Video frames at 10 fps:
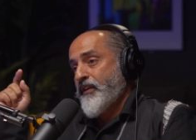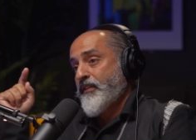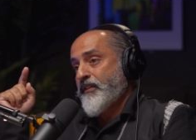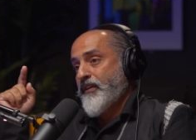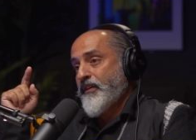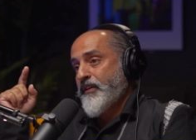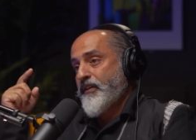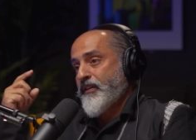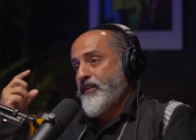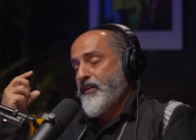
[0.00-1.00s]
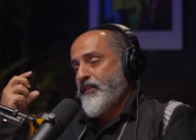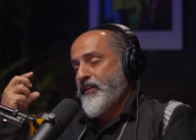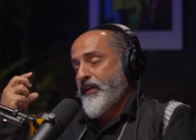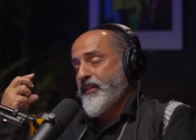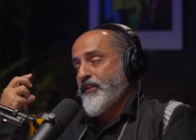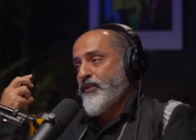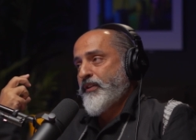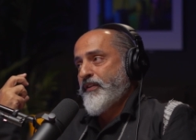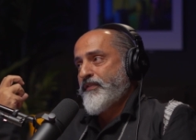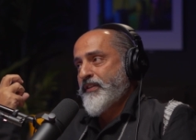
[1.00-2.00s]
not uh, they they
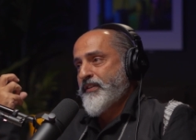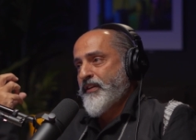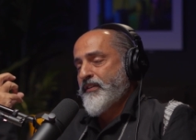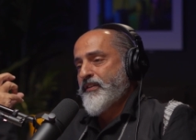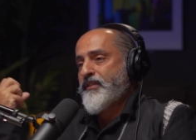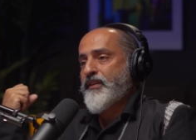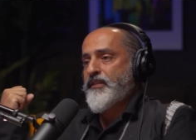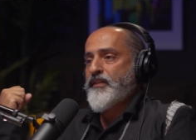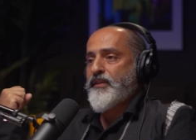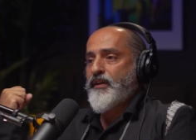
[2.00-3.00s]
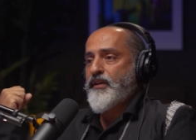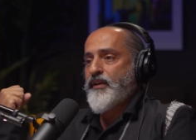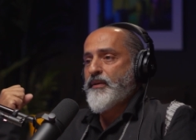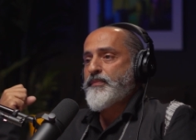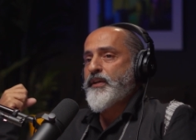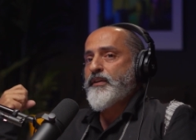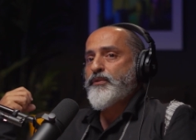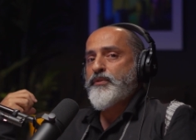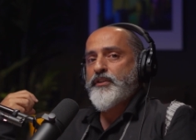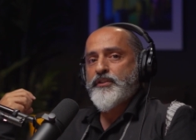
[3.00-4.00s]
don't have this understanding and i'm trying
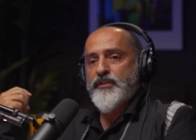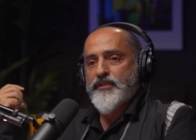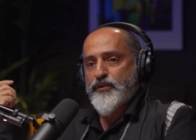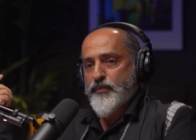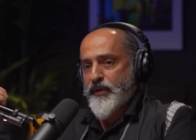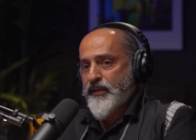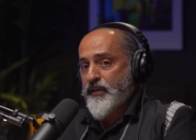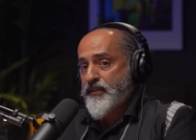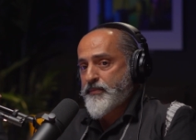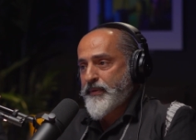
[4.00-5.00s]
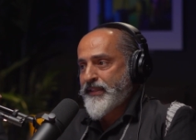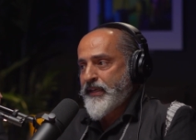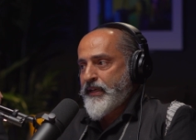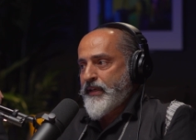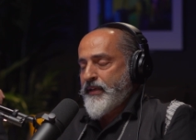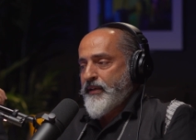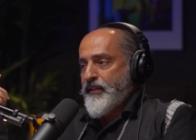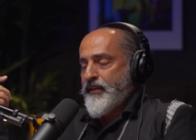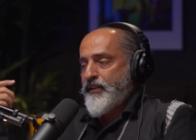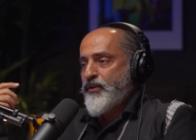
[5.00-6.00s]
to teach this to my kids but
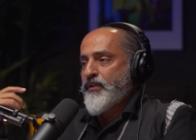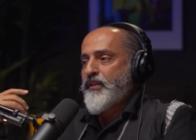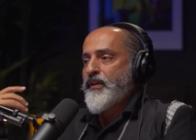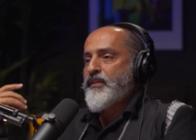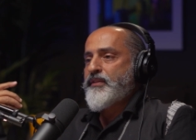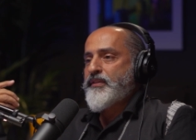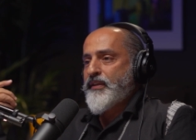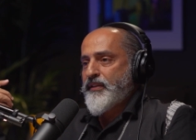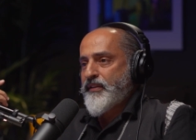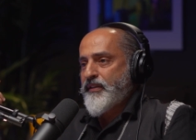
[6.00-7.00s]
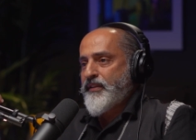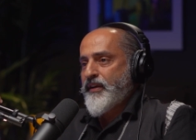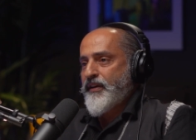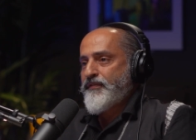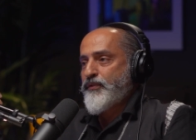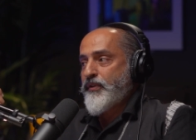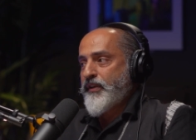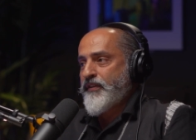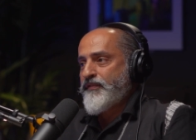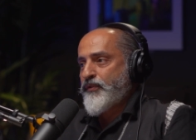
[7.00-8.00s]
they don't understand that they have to
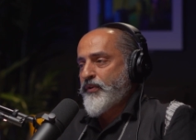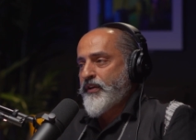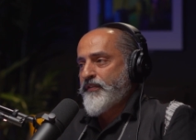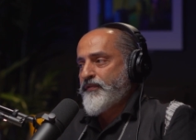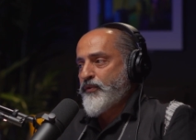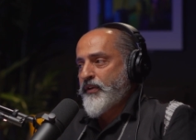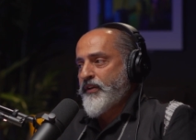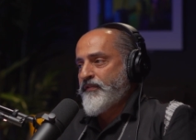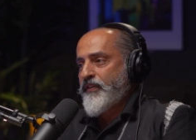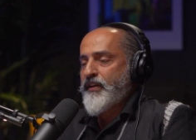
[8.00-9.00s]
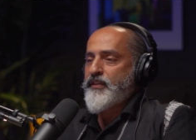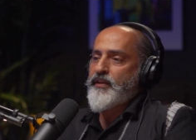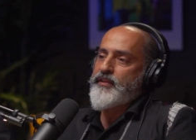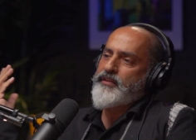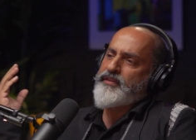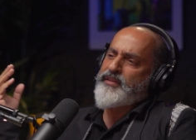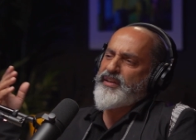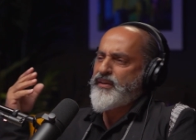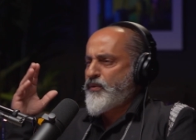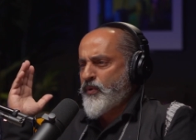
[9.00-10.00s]
give to give to give and then
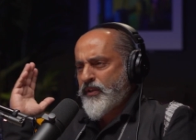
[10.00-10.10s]
take